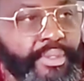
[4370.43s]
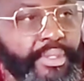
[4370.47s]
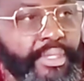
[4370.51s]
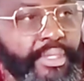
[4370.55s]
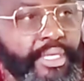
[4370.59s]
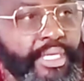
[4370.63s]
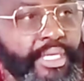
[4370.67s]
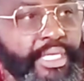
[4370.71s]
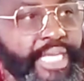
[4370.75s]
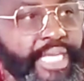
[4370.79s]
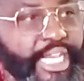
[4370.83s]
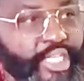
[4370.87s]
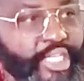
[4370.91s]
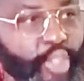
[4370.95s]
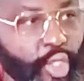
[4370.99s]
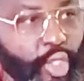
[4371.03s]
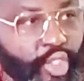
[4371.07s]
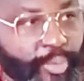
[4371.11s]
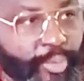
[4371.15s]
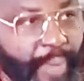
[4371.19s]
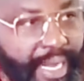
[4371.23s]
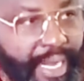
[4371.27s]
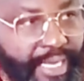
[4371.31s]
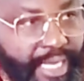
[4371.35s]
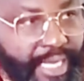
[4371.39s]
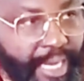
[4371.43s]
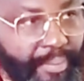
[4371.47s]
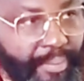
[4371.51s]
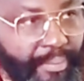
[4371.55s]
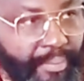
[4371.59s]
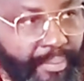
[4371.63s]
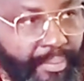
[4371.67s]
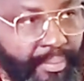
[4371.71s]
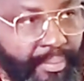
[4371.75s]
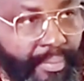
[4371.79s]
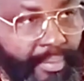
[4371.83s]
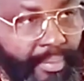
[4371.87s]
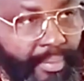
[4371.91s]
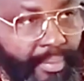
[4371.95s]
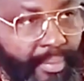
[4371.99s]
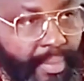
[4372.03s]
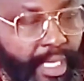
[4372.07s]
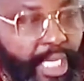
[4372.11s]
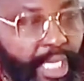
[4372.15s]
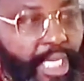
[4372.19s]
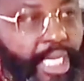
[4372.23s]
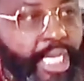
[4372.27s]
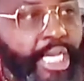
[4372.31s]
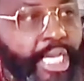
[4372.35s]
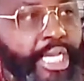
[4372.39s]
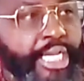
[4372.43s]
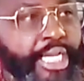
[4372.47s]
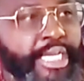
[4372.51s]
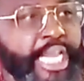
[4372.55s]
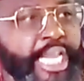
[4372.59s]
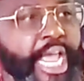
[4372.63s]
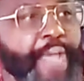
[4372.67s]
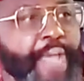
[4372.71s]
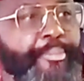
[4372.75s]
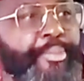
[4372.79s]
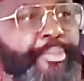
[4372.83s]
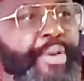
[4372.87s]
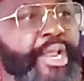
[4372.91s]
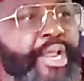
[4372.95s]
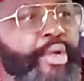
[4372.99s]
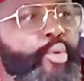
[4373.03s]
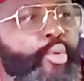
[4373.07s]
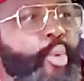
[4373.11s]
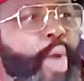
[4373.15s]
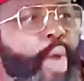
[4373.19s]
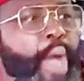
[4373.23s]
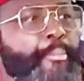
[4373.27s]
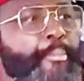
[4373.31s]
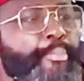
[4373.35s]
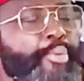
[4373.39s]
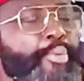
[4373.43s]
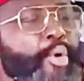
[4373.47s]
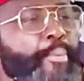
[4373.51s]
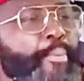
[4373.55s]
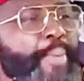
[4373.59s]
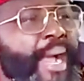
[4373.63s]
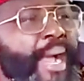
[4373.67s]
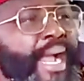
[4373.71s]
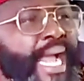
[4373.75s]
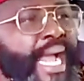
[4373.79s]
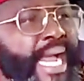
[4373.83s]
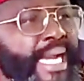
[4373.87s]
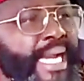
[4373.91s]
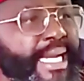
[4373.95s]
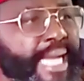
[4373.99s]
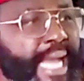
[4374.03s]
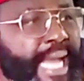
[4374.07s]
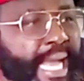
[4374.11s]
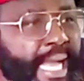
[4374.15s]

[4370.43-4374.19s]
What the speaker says: They suspend them. They bring one propaganda.